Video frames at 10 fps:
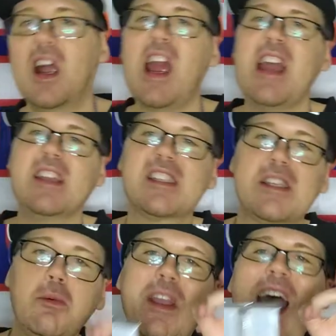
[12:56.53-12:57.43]
All right, let's
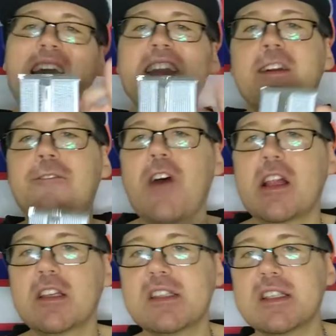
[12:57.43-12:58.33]
see what we got here,
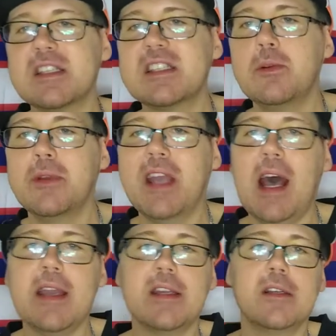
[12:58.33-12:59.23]
fellas. Let's see what we
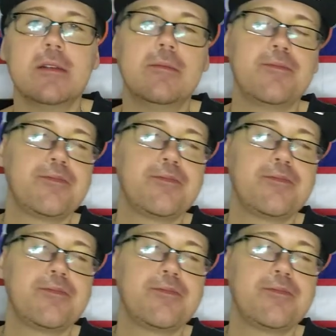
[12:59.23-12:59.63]
got here.